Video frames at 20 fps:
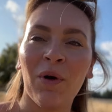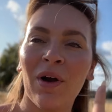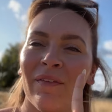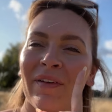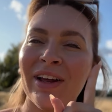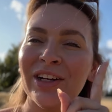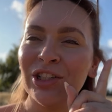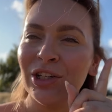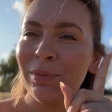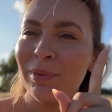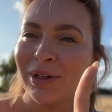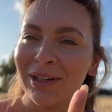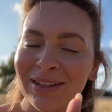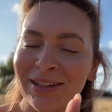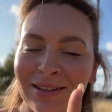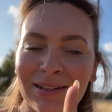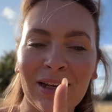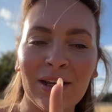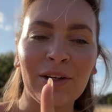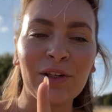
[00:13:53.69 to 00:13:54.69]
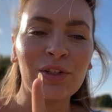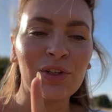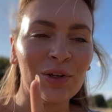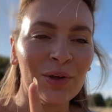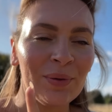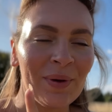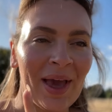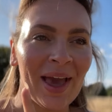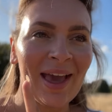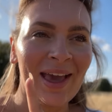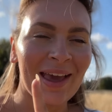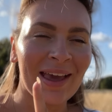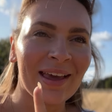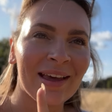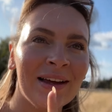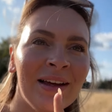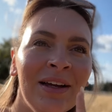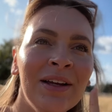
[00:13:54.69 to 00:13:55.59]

I've actually been listening to a